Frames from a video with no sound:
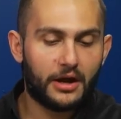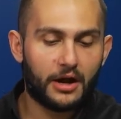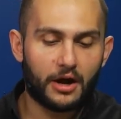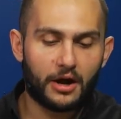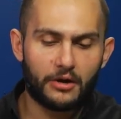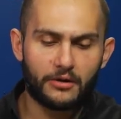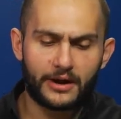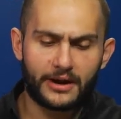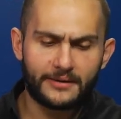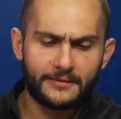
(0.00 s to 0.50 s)

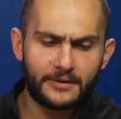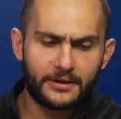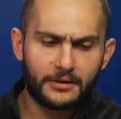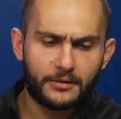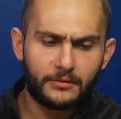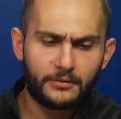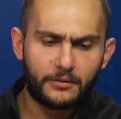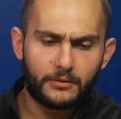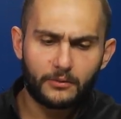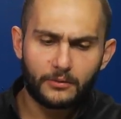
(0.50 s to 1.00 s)
All right,
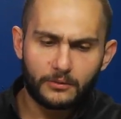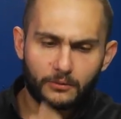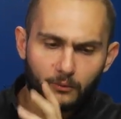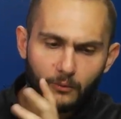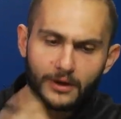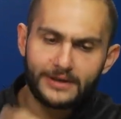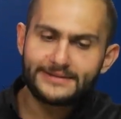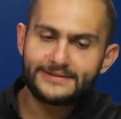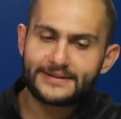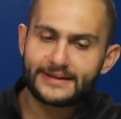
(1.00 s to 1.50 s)

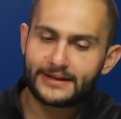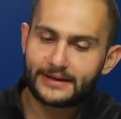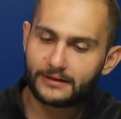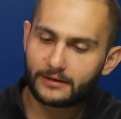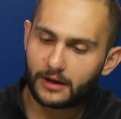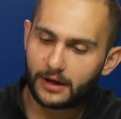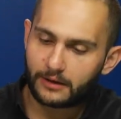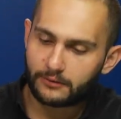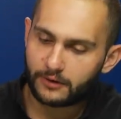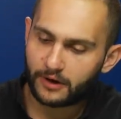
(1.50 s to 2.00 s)
one
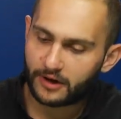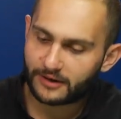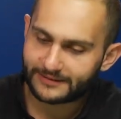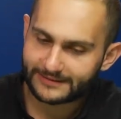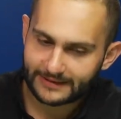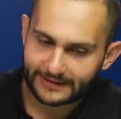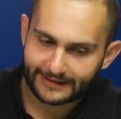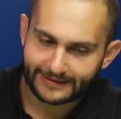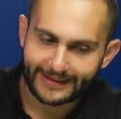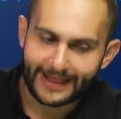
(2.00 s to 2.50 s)
thing
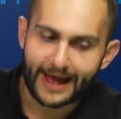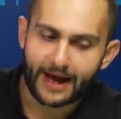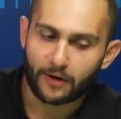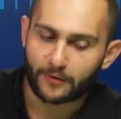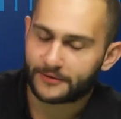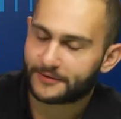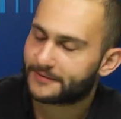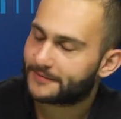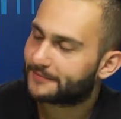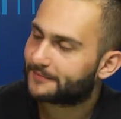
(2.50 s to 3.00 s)
around
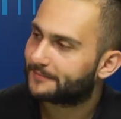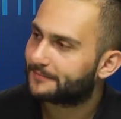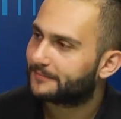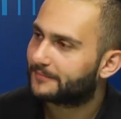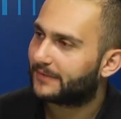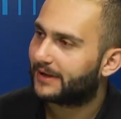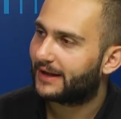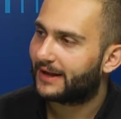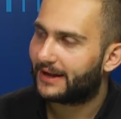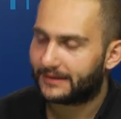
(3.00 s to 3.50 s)
cloud.
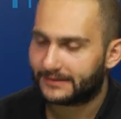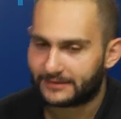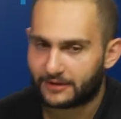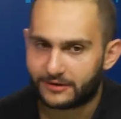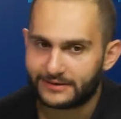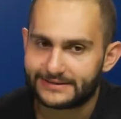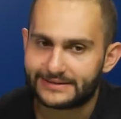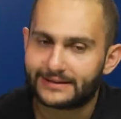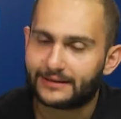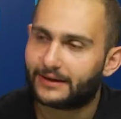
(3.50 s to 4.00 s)
I know
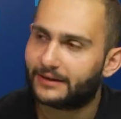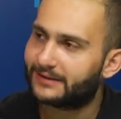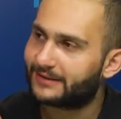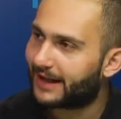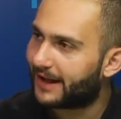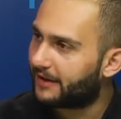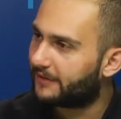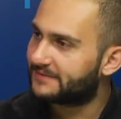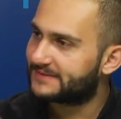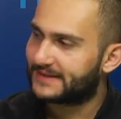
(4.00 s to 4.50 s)
it's a
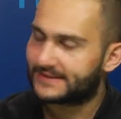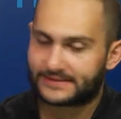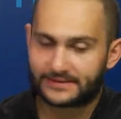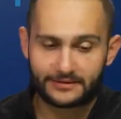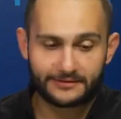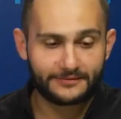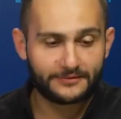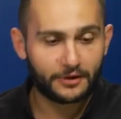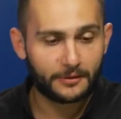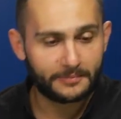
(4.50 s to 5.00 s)
kind of
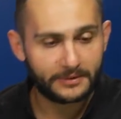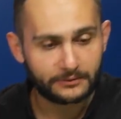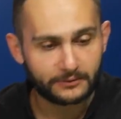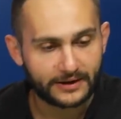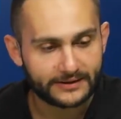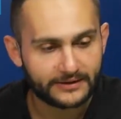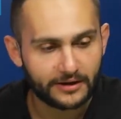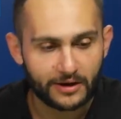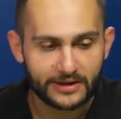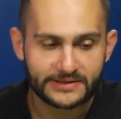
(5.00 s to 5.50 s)
sensitive topic
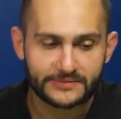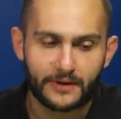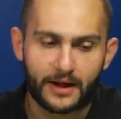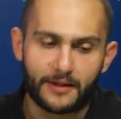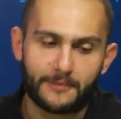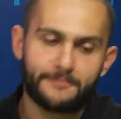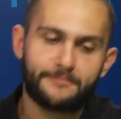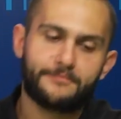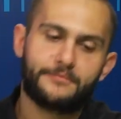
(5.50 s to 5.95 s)
right now as well.